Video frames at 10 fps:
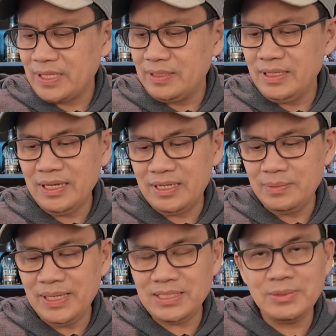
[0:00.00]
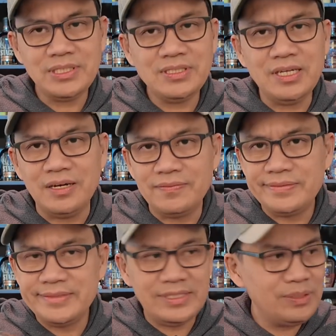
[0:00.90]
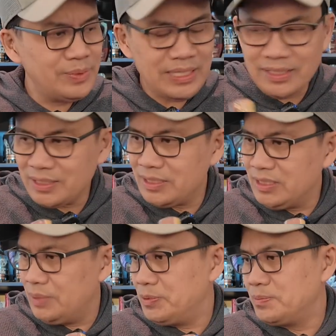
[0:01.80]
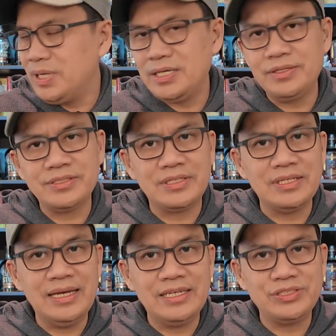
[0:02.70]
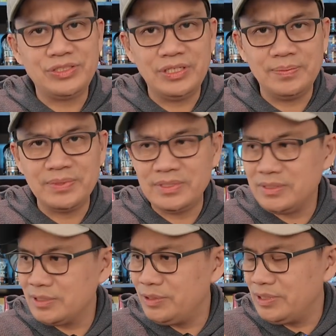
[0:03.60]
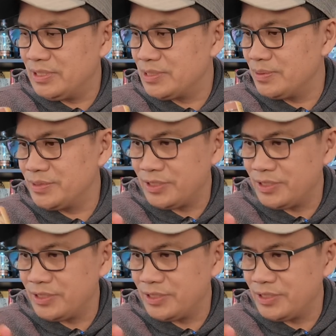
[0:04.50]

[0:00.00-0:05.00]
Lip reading: Yeah, they make some good stuff. We got a couple bottles on the last trip, including this one.